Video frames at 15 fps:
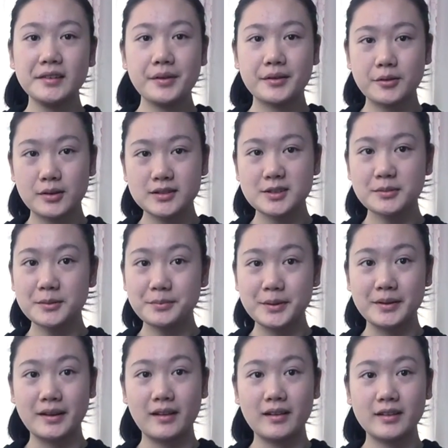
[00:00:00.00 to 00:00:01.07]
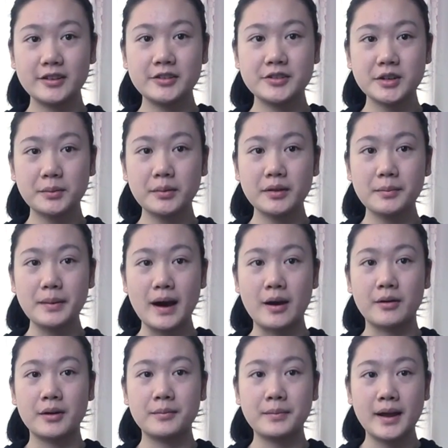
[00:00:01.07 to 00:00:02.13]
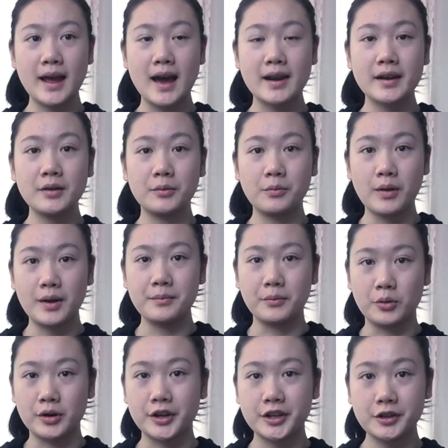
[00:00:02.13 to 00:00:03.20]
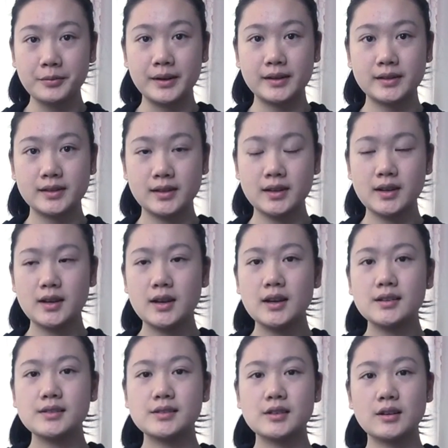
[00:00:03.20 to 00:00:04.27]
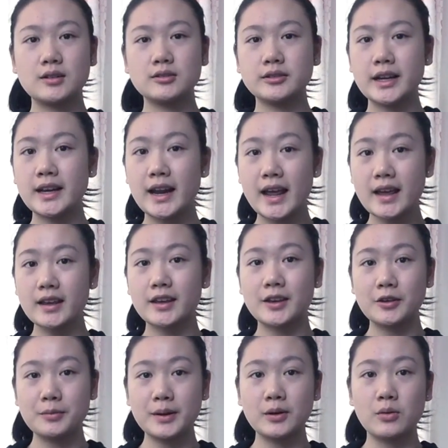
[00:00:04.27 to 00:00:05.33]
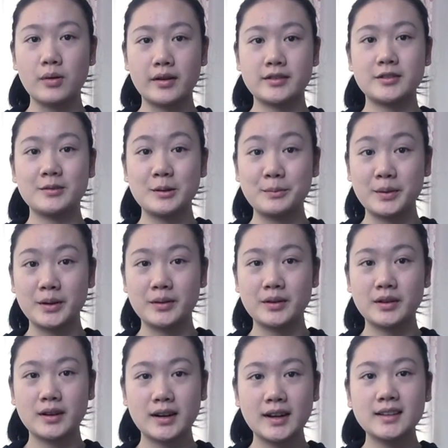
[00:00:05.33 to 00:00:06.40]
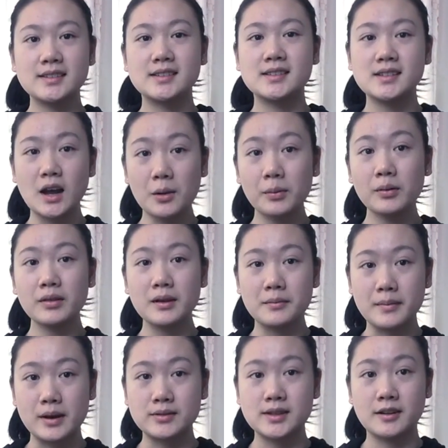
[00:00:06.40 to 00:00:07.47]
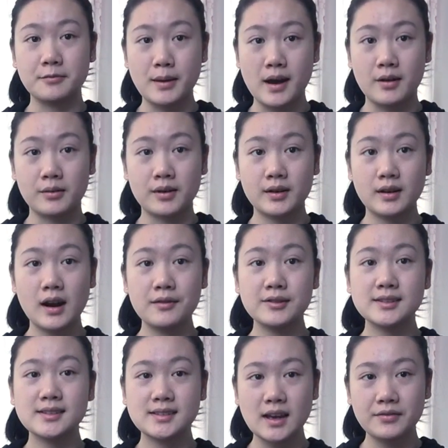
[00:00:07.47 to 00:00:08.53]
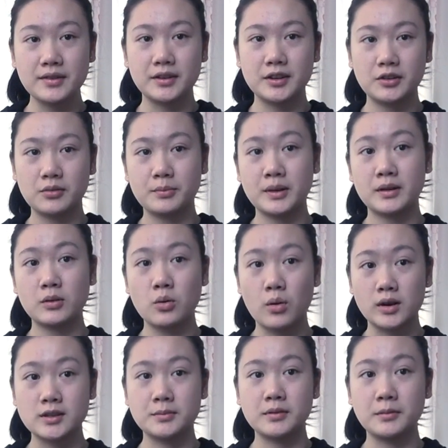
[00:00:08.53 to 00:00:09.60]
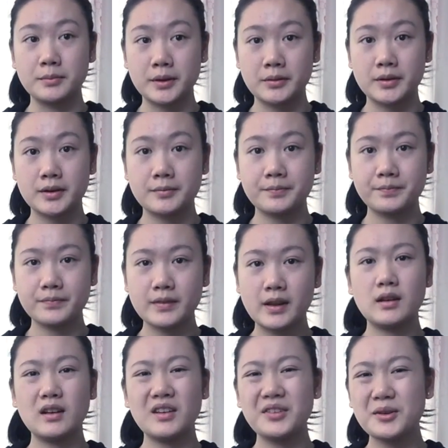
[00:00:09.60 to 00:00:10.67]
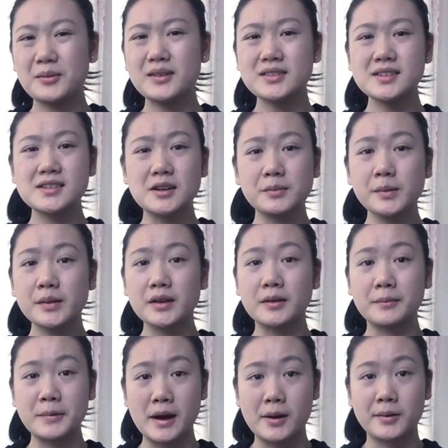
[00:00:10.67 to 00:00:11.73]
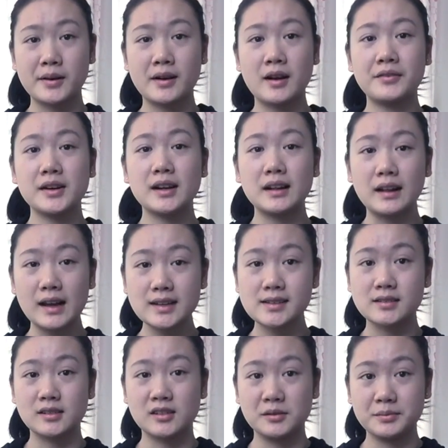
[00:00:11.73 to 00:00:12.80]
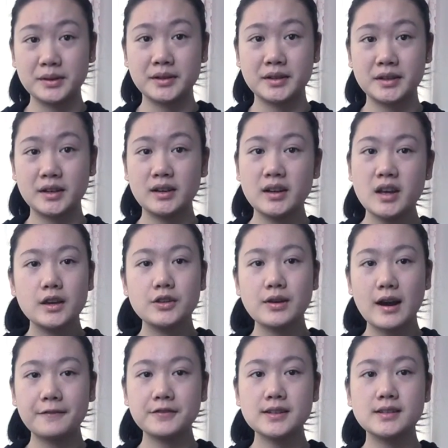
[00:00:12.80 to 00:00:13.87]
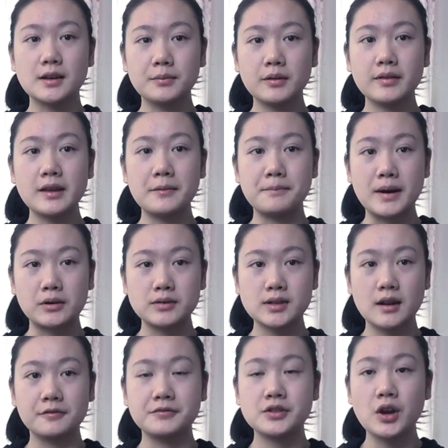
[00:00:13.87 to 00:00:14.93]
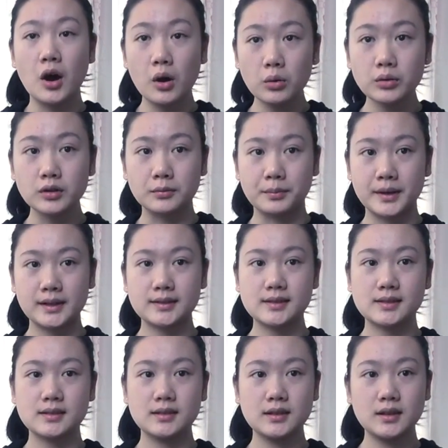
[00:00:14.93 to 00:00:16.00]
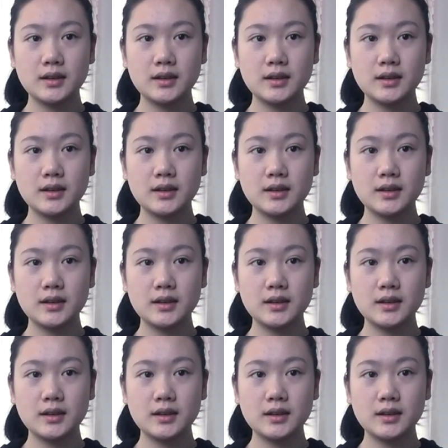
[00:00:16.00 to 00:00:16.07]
With quantum computing, you double the power by adding 1 more qubit. So an 8-qubit quantum computer is double the amount of power of a 7-qubit quantum computer. If you want to double the power of a classical computer, you have to double the amount of total bits.